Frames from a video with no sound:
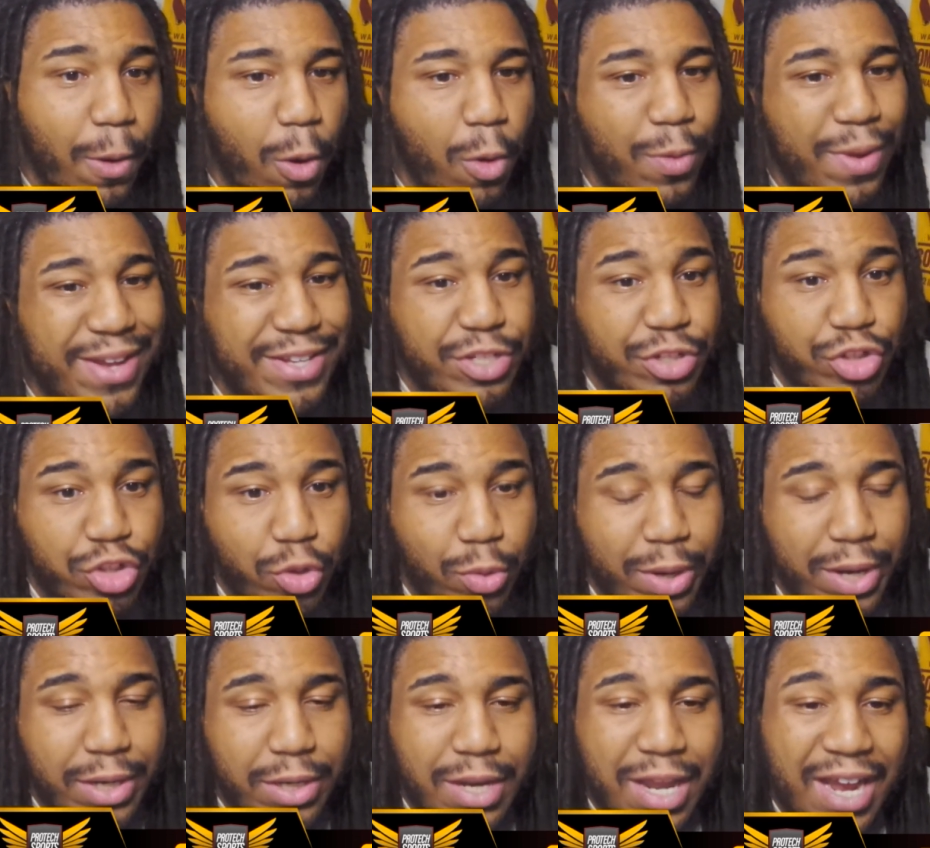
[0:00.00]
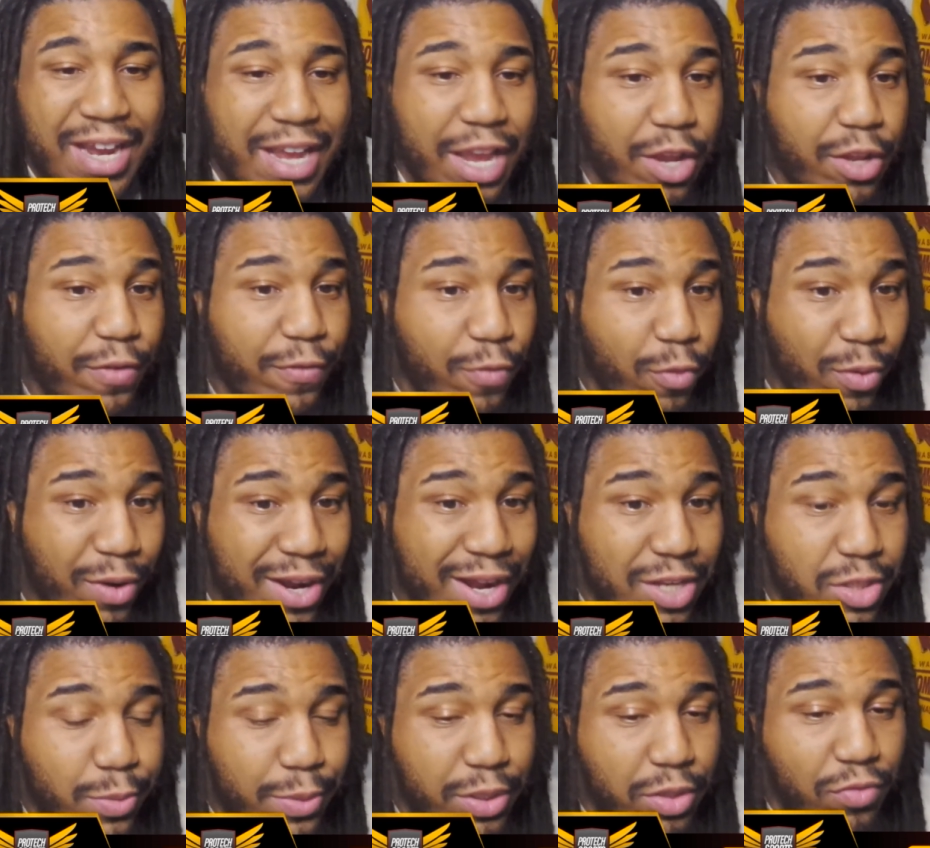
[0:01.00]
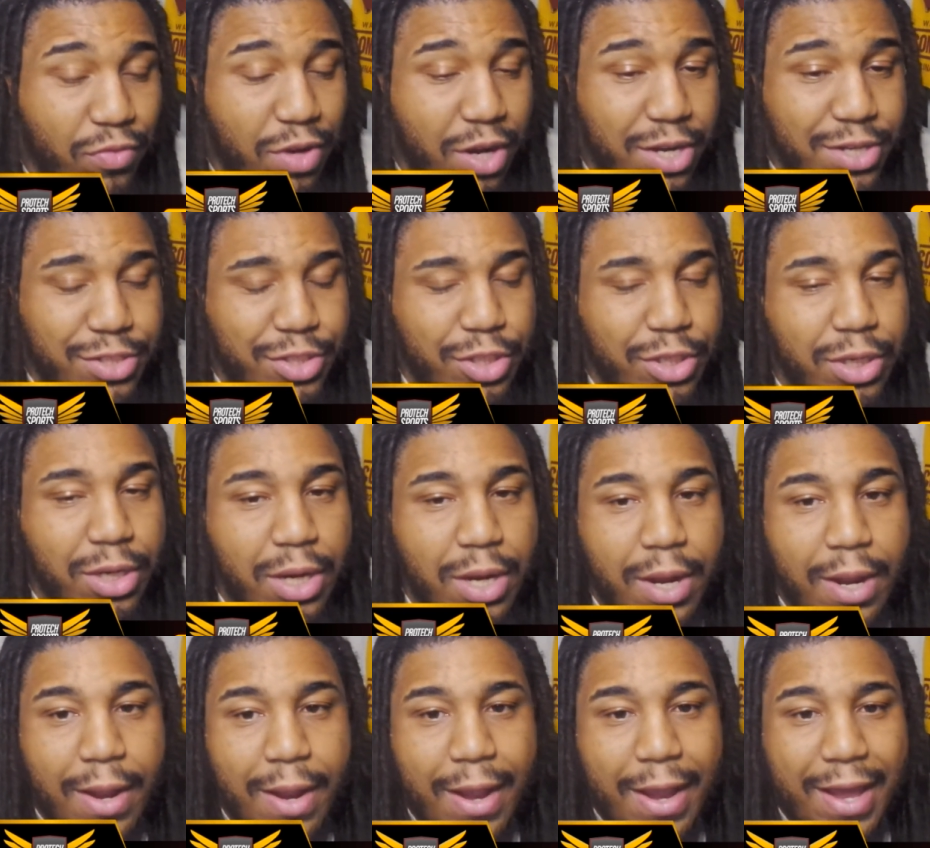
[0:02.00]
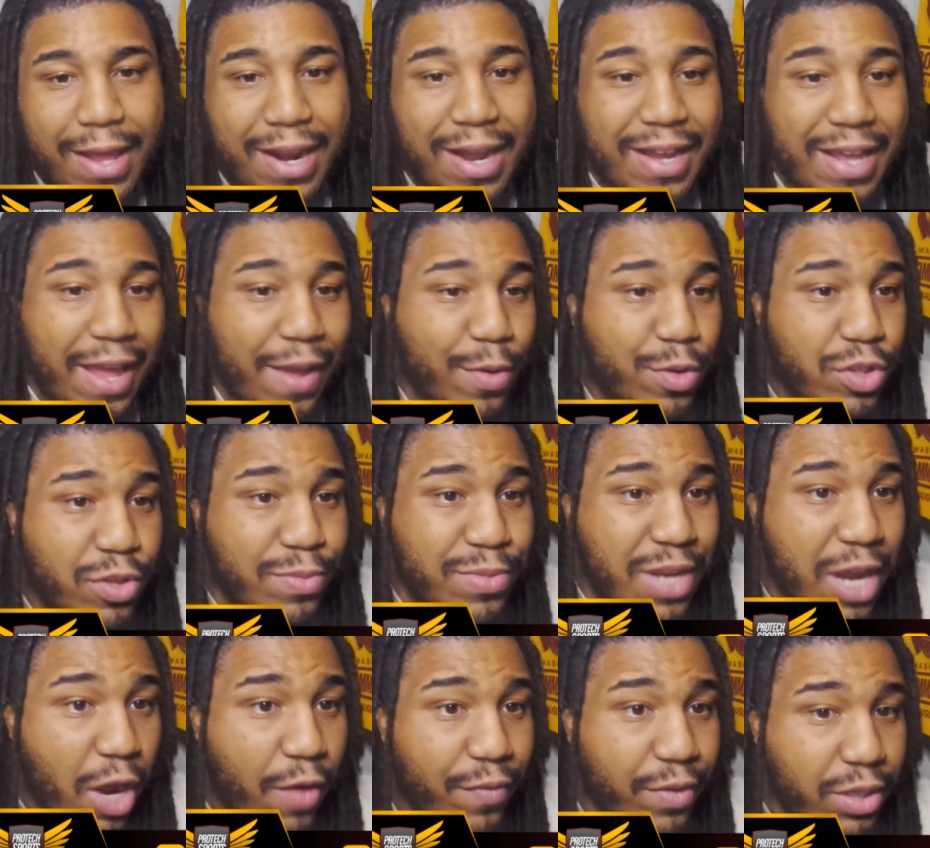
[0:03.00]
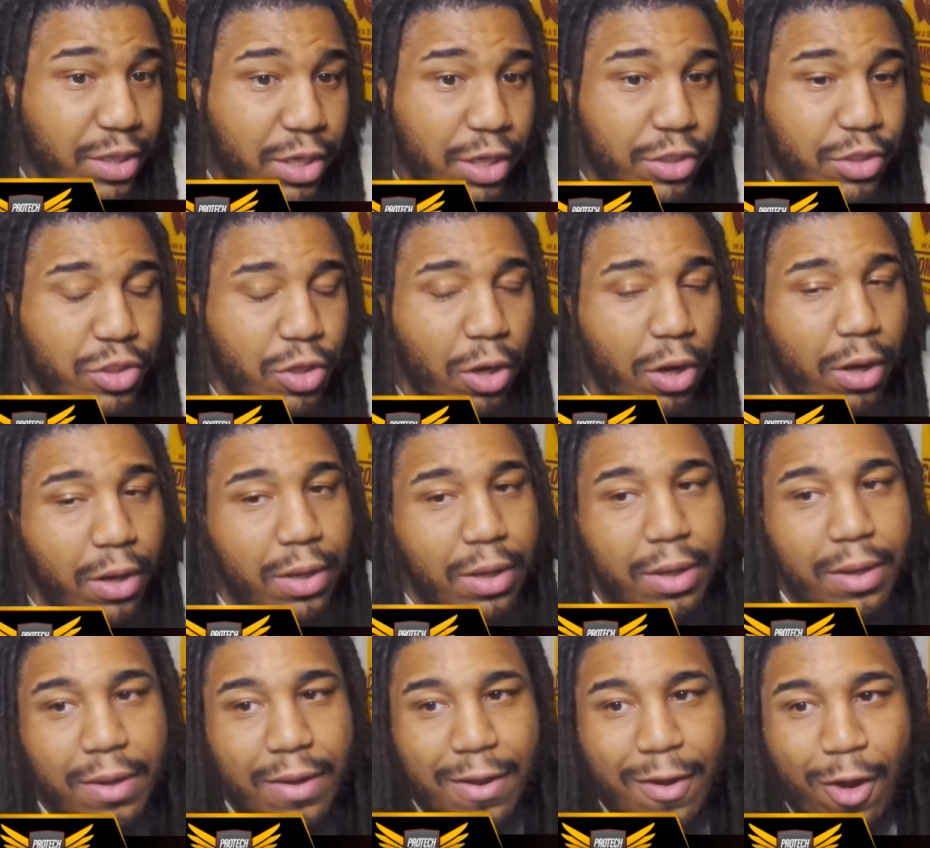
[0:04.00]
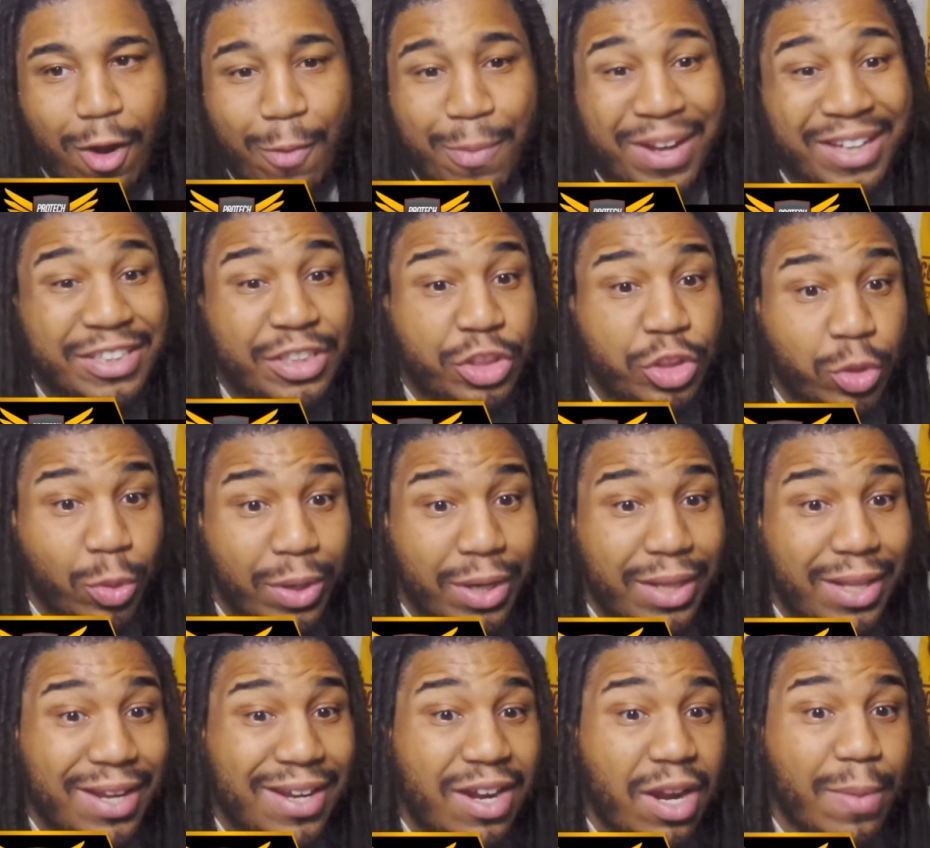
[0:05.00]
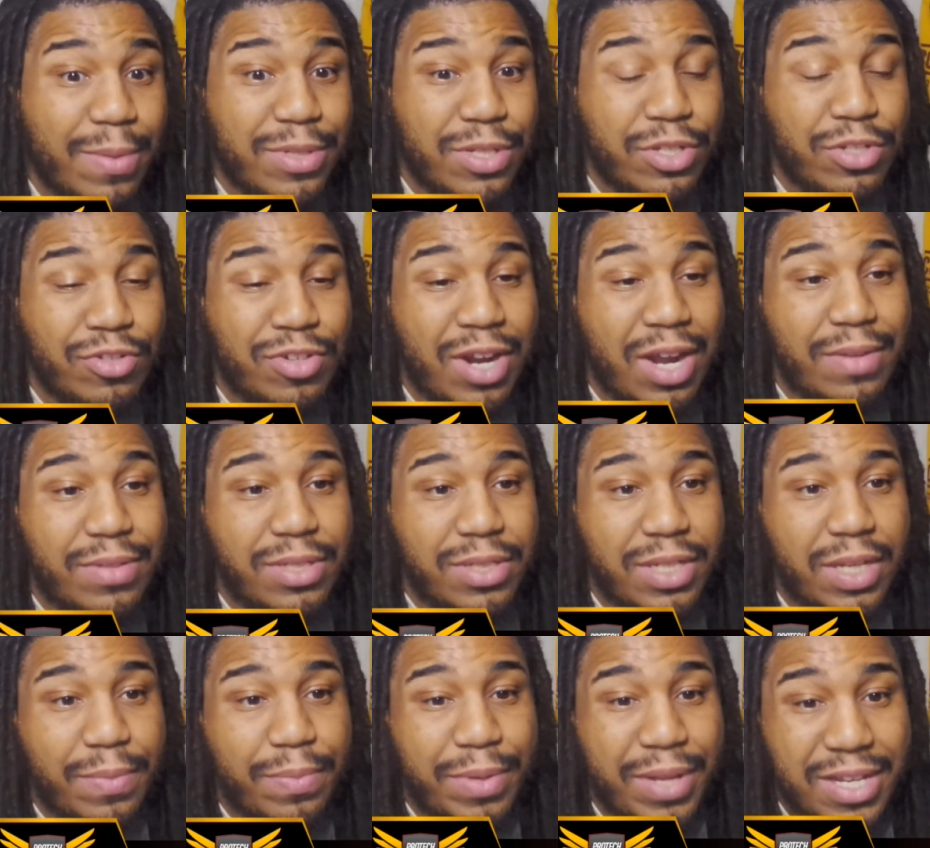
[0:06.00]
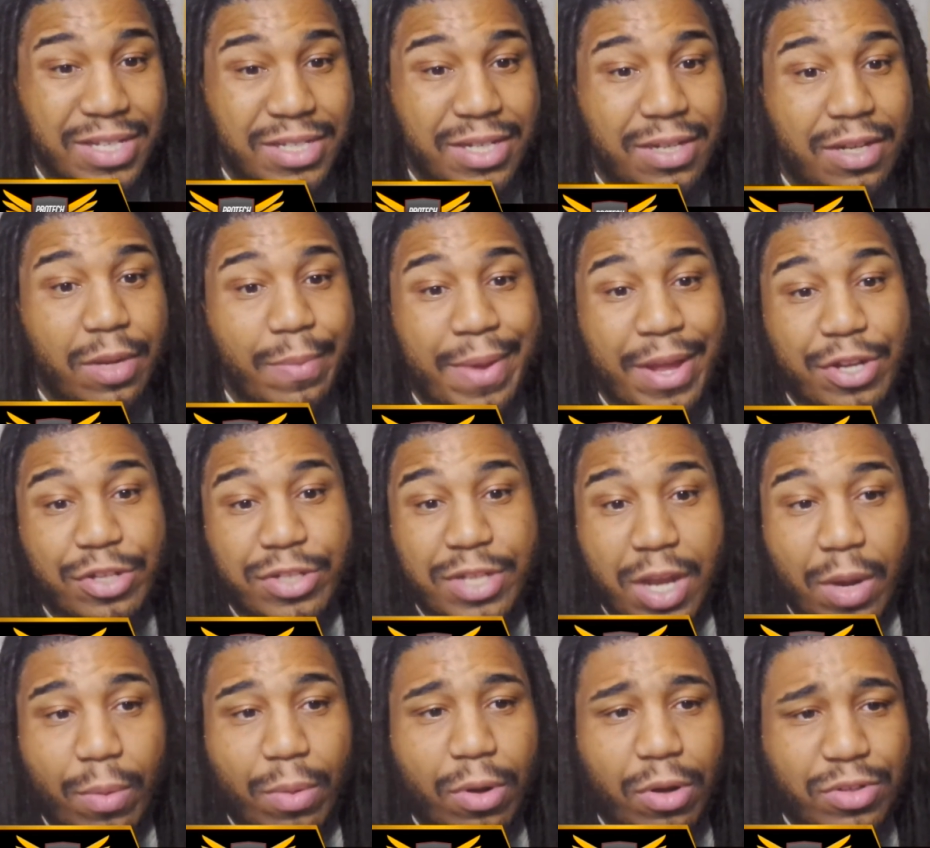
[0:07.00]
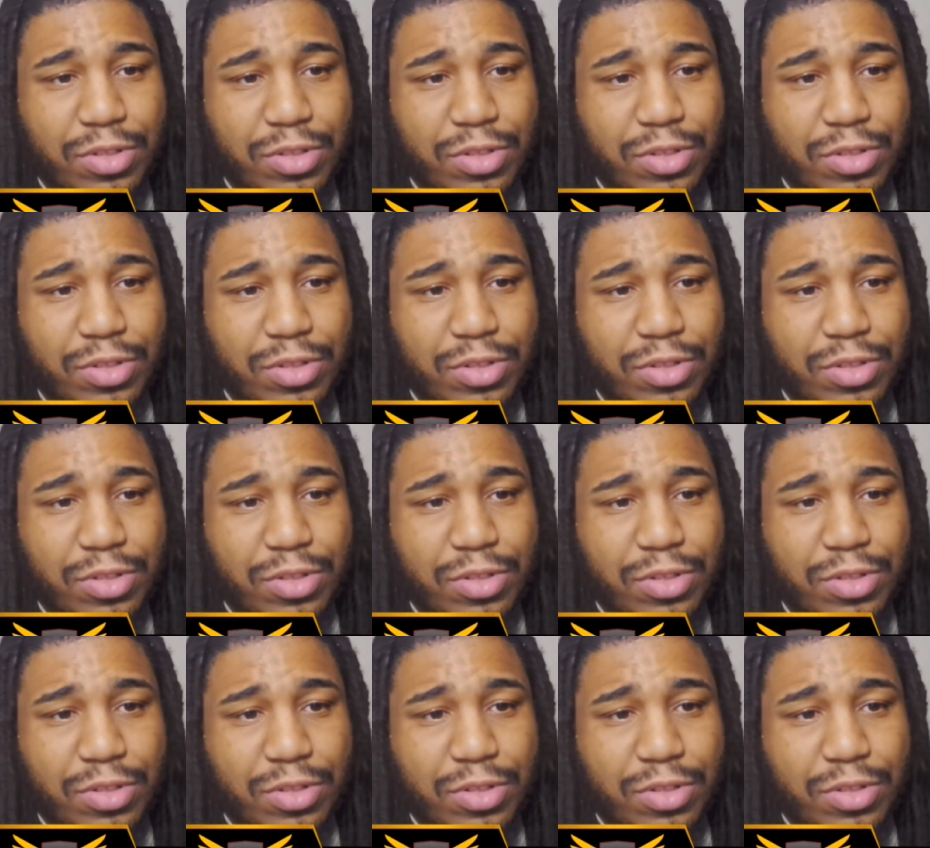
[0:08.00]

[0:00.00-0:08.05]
Hope you guys enjoy it. I gave you the four guys with the roster, and I gave you some Dalvin Cook talk. Hope you guys enjoy it. Like, comment, subscribe to the PSN Commanders Network.